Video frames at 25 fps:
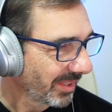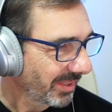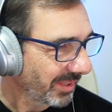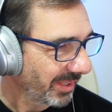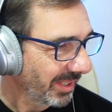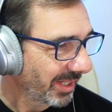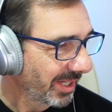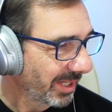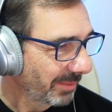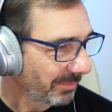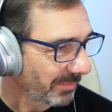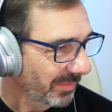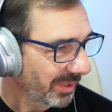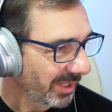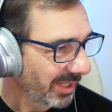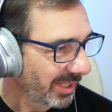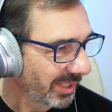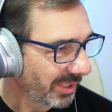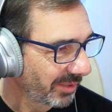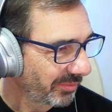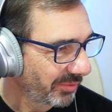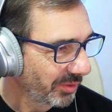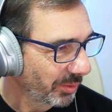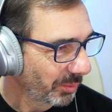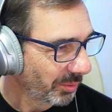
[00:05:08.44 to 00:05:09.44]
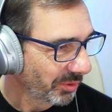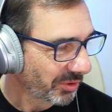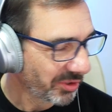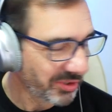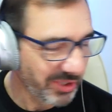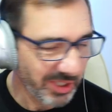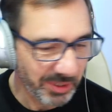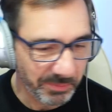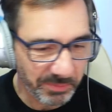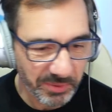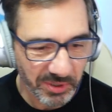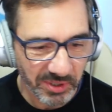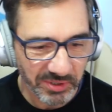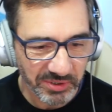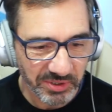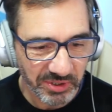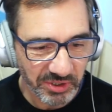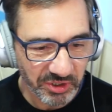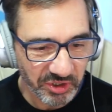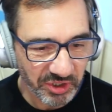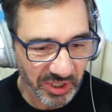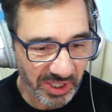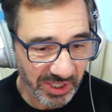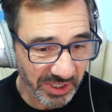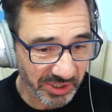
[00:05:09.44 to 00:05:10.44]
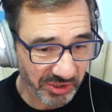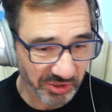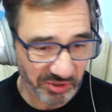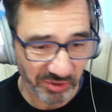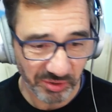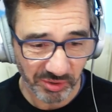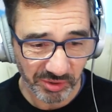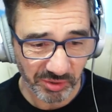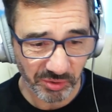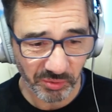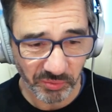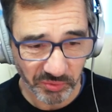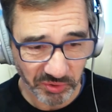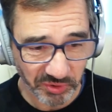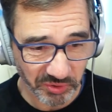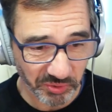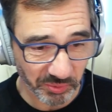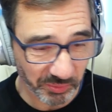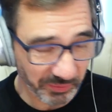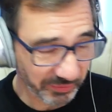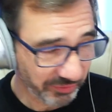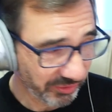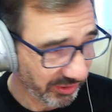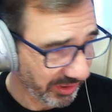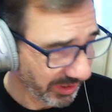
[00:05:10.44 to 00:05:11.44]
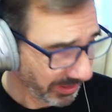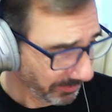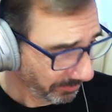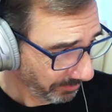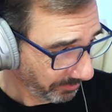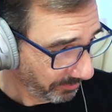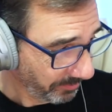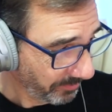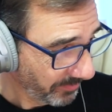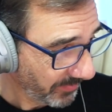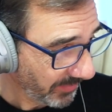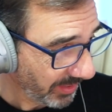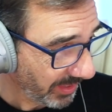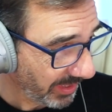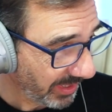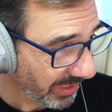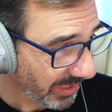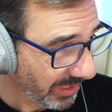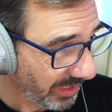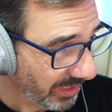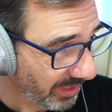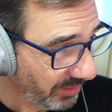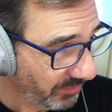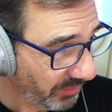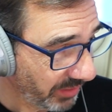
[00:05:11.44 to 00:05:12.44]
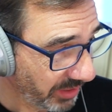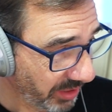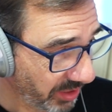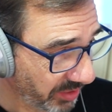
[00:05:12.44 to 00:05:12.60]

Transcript: Yeah, and if you want to take part in the challenge, of course, it's all free. Uh, a very